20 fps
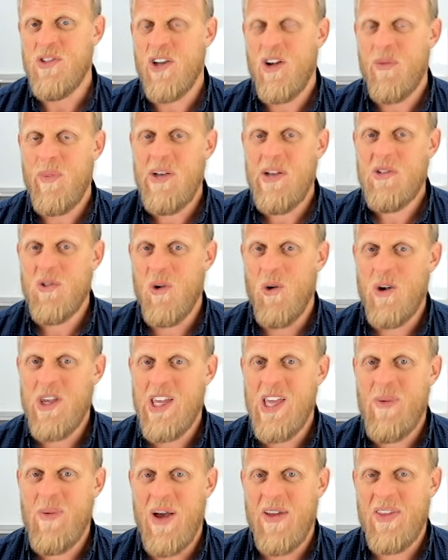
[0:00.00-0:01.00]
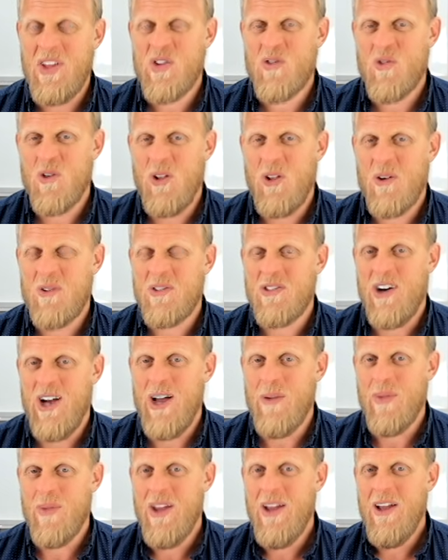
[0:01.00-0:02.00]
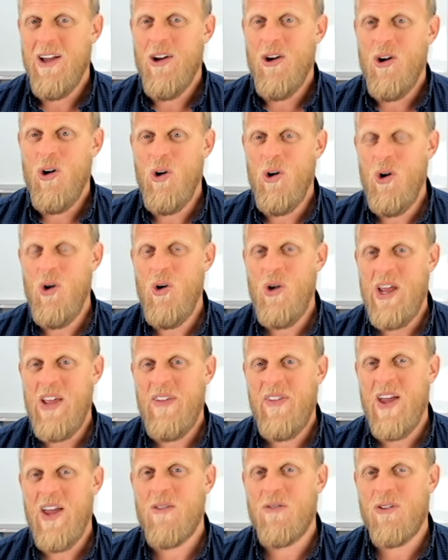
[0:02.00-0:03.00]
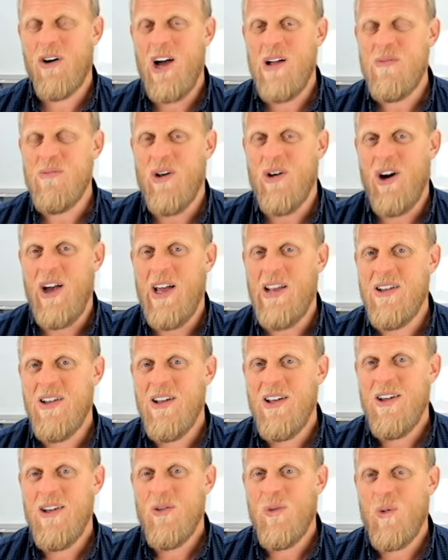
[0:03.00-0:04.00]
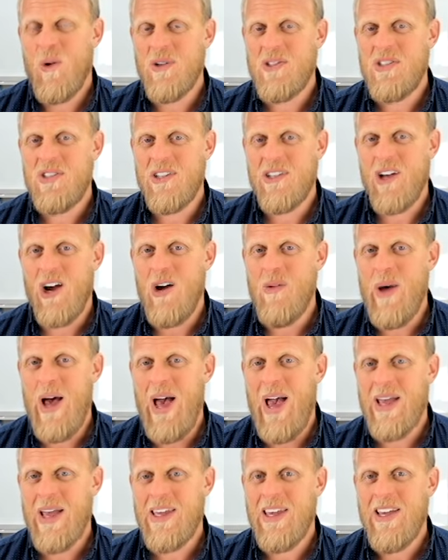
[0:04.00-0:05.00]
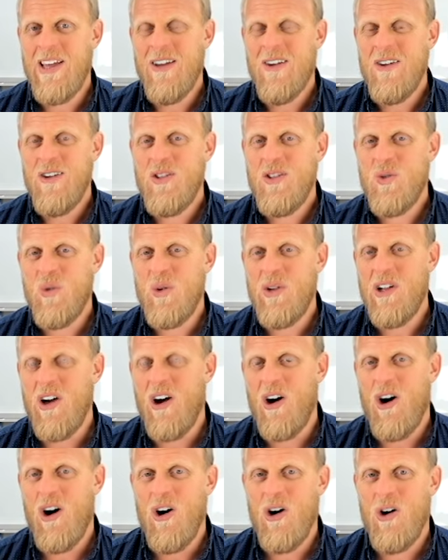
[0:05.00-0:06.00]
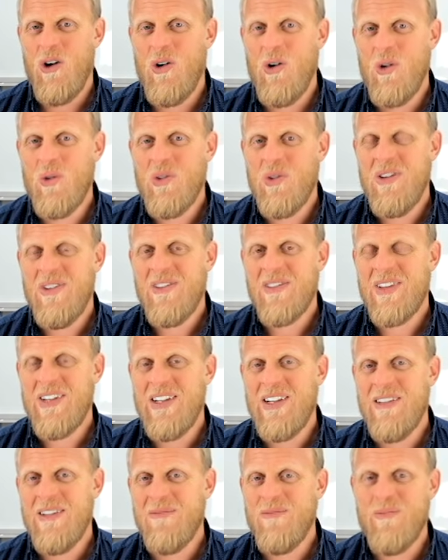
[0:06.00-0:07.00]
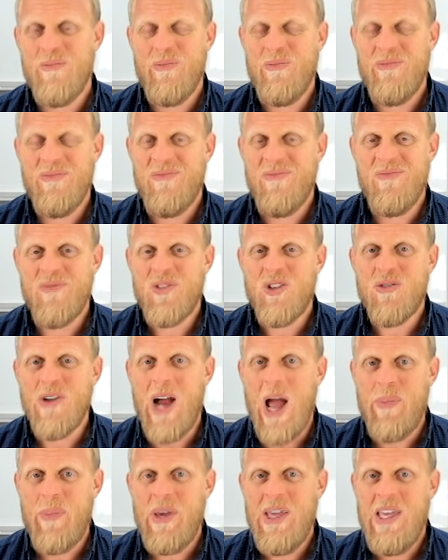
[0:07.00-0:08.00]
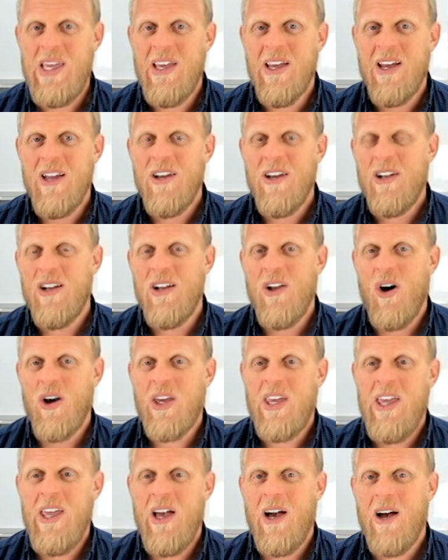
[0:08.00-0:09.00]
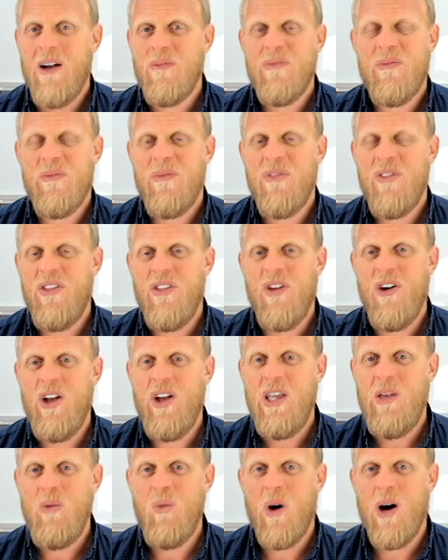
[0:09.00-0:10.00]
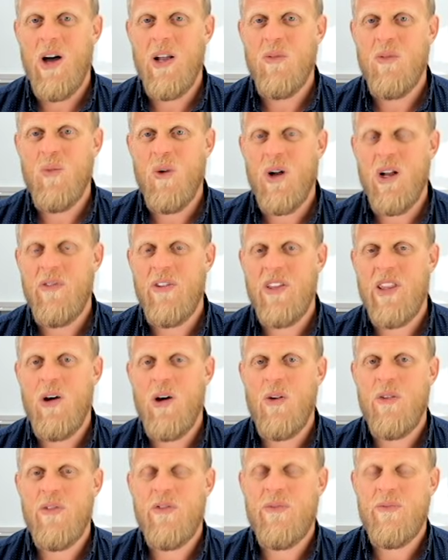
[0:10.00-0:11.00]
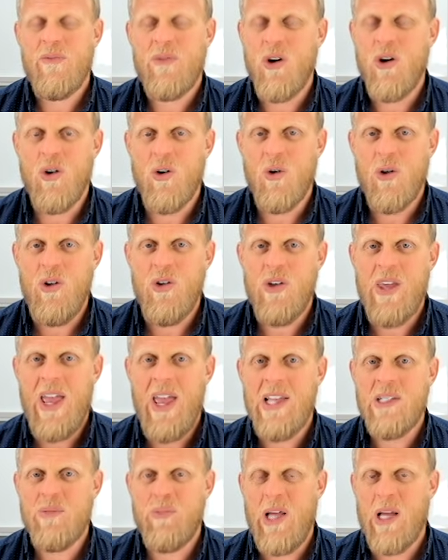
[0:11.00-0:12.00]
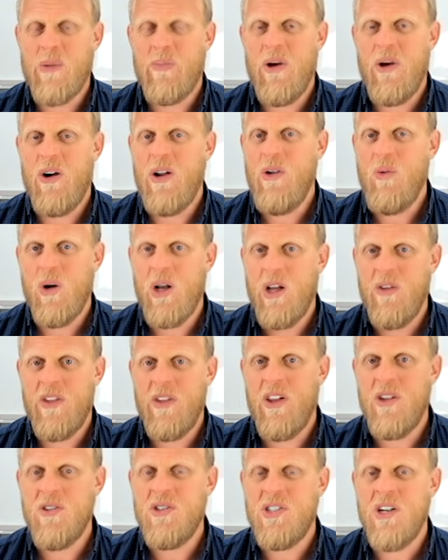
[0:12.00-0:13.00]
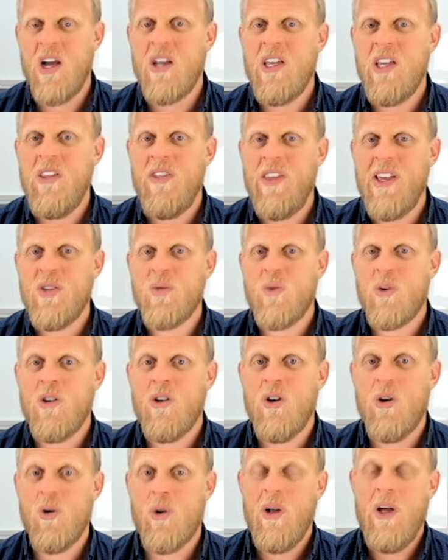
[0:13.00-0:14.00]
I've been talking about this for a long time. Who in their right mind wants to go back to an old, crappy Nokia 31, whatever they were called, who cares, Blackberry, whatever those junky things were called?